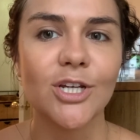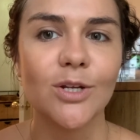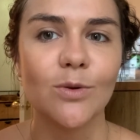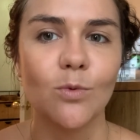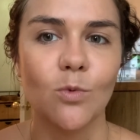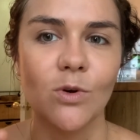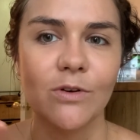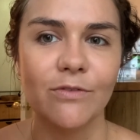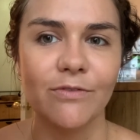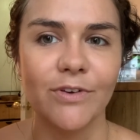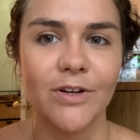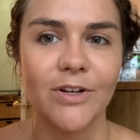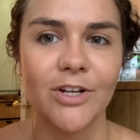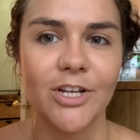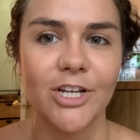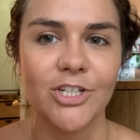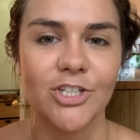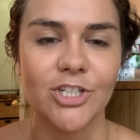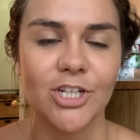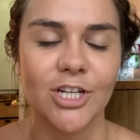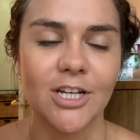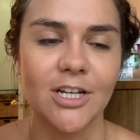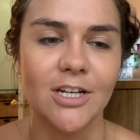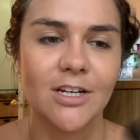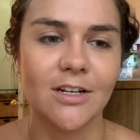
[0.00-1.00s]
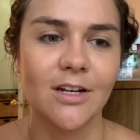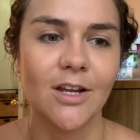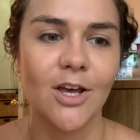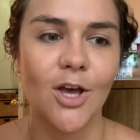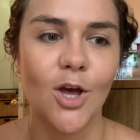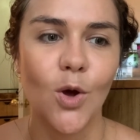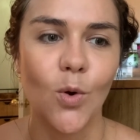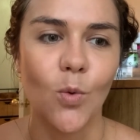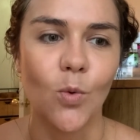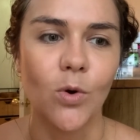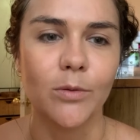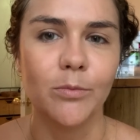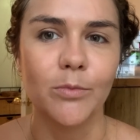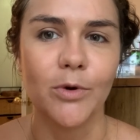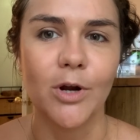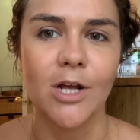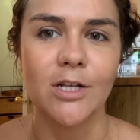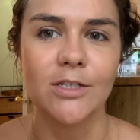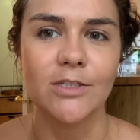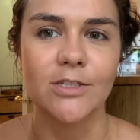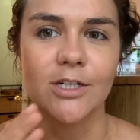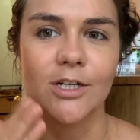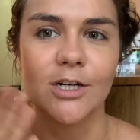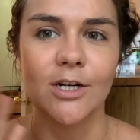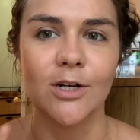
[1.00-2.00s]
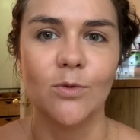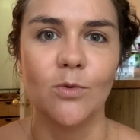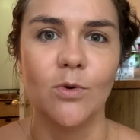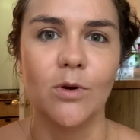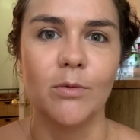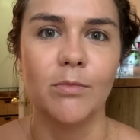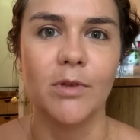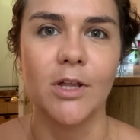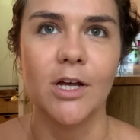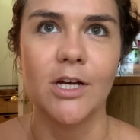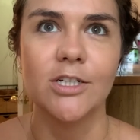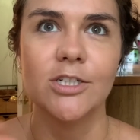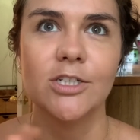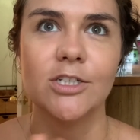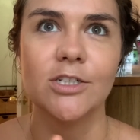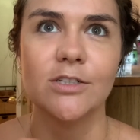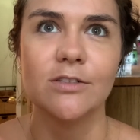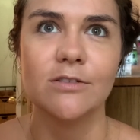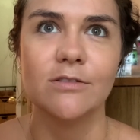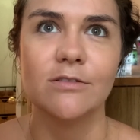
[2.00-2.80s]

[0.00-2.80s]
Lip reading: one foundation, one bronzer, one blush.